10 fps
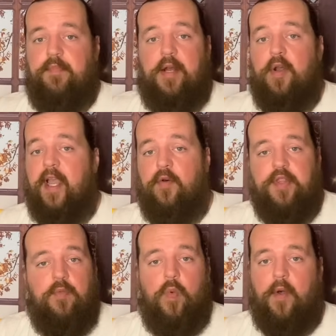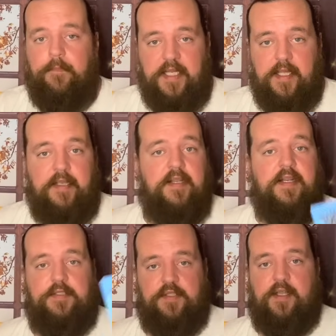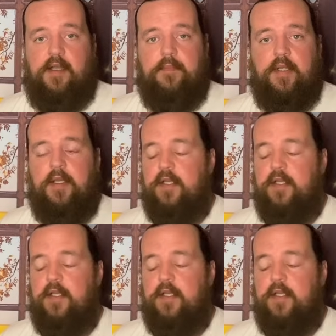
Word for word: better health and well-being in this time.